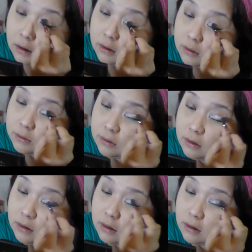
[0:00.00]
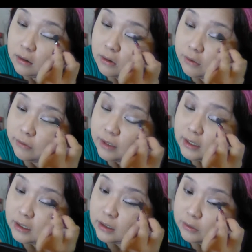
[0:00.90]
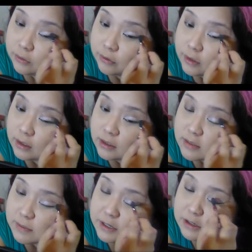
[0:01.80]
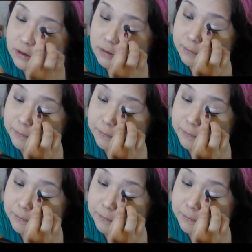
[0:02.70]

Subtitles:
You don't really need to create a special